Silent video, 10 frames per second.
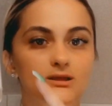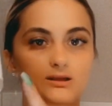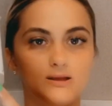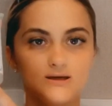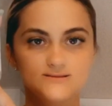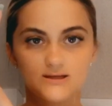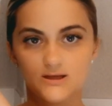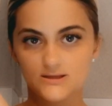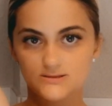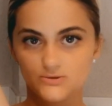Next thing
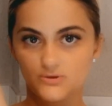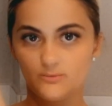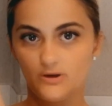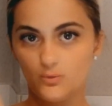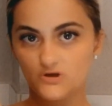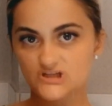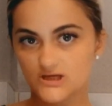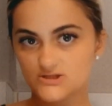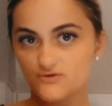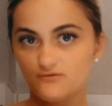is going to be witch
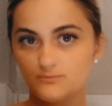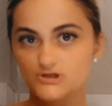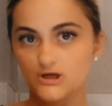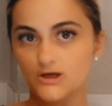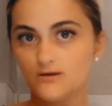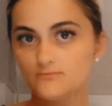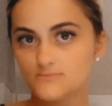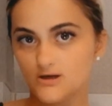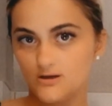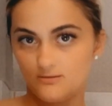hazel from Target.
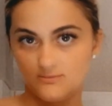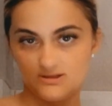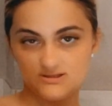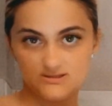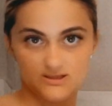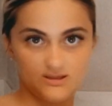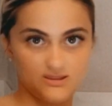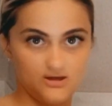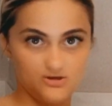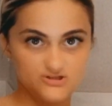It's the
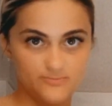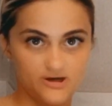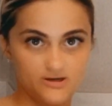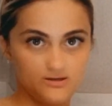THAYERS brand.